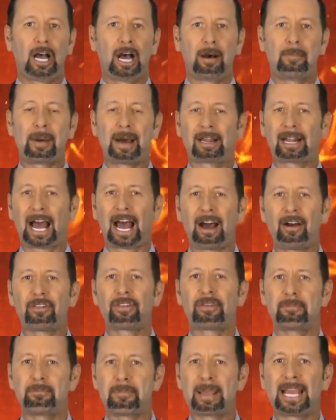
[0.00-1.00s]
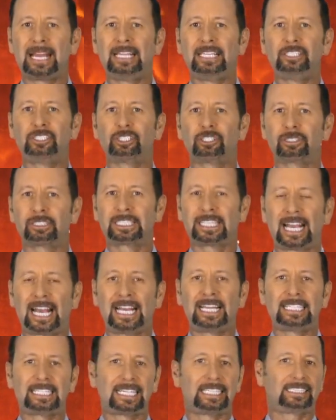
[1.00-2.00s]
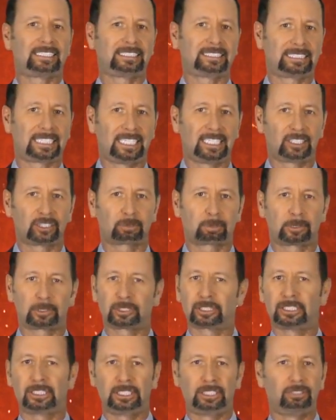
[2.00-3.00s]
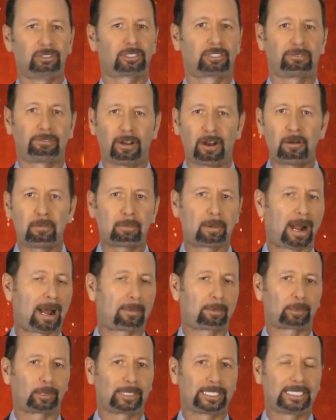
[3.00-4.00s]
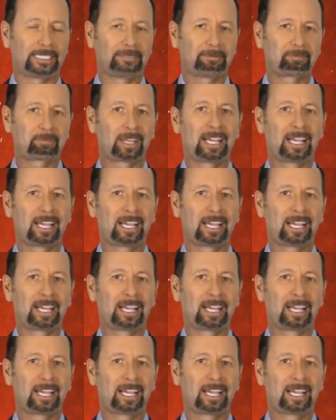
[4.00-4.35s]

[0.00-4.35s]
about how the manager can't get the salesperson to use the phone properly.